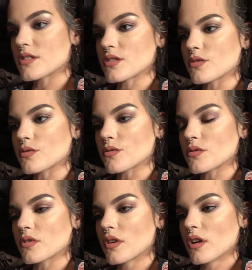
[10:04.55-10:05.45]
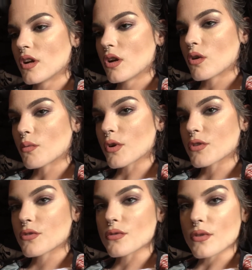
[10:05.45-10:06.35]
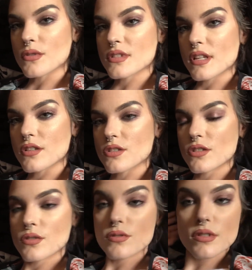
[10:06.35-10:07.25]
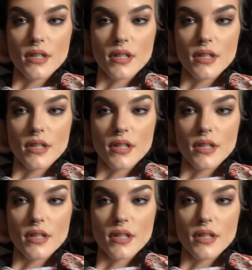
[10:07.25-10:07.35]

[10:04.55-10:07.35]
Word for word: to work through those issues,